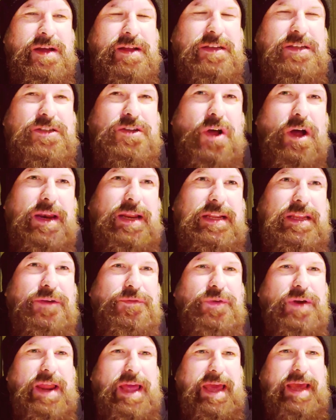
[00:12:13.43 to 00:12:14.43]
Slightly
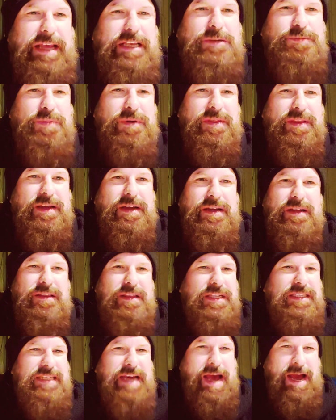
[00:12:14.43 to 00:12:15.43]
different heats, but
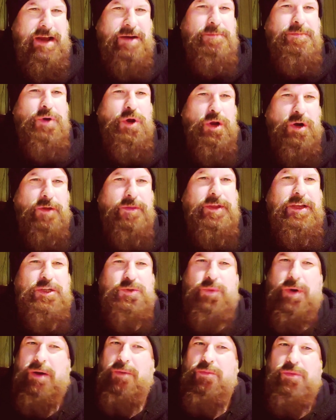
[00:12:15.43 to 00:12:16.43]
the tongue burn on
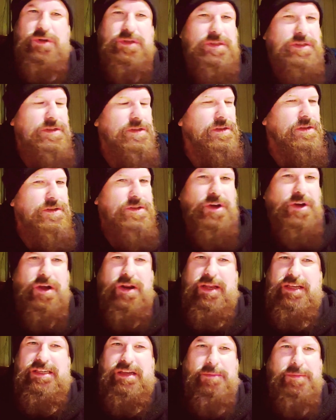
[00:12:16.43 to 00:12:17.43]
this one was
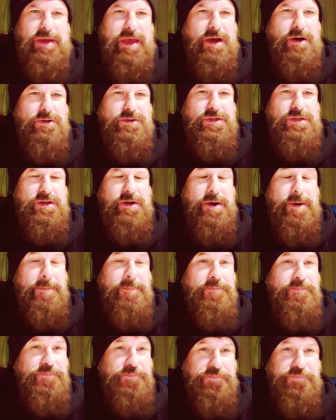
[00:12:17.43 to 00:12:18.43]
certainly something else.
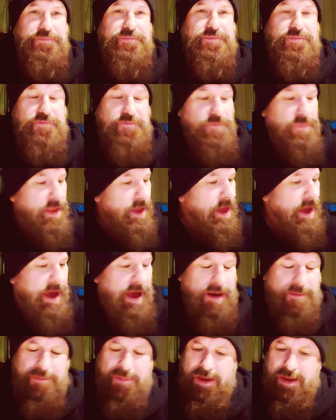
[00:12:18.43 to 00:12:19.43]

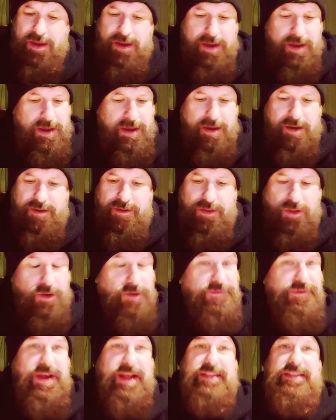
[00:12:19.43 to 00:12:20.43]

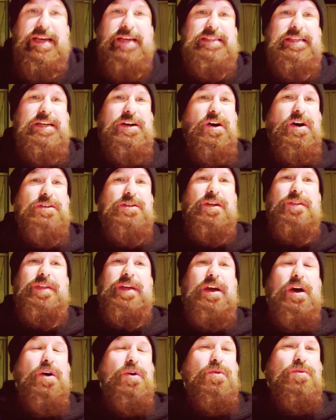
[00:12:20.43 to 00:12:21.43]
Look, fantastic, guys. I
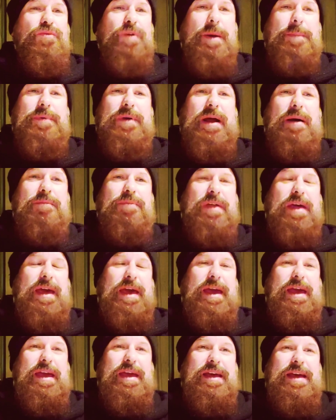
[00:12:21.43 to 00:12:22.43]
think I'll wrap it up
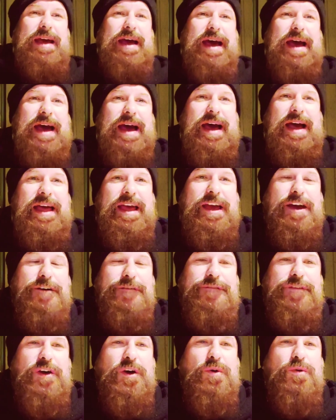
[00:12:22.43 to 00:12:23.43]
there.
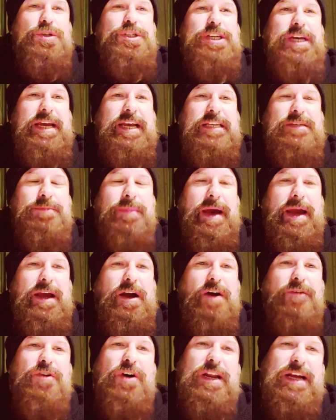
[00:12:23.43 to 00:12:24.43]
Phil, cheers, mate.
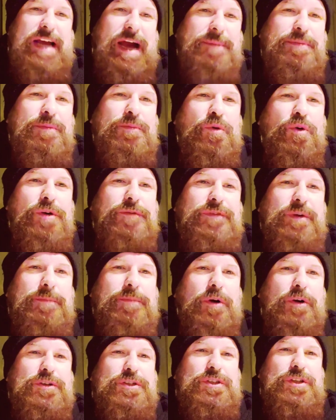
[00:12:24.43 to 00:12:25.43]
I've got a couple more of your
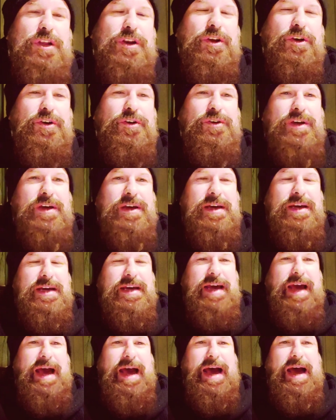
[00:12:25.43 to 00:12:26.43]
pods to do.
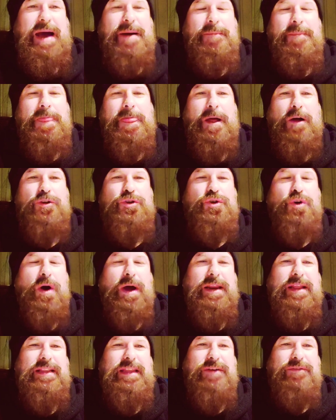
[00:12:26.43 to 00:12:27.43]
I'll try
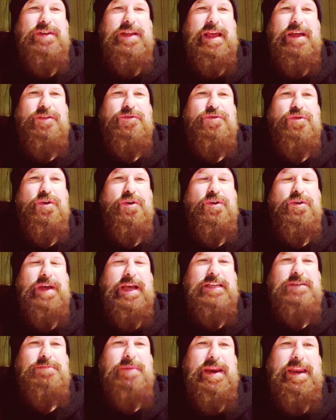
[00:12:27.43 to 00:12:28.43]
and endeavour to get through
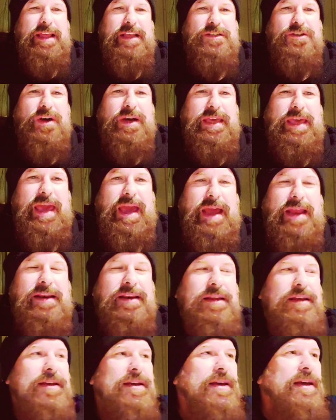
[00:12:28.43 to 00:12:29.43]
as many as I can.